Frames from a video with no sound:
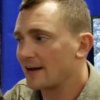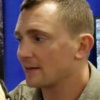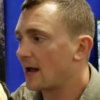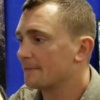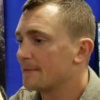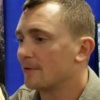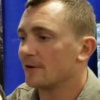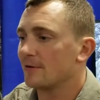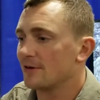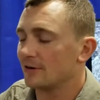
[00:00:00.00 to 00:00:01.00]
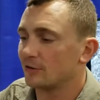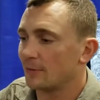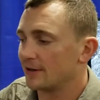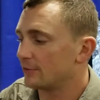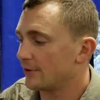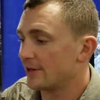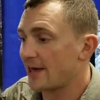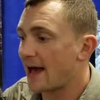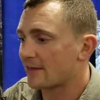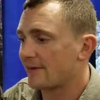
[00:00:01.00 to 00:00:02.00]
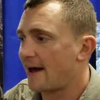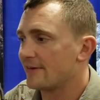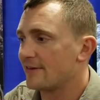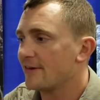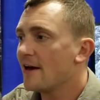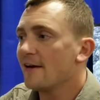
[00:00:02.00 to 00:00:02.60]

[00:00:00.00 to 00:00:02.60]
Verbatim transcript: A lot of people are using the 23 inch axe sizes.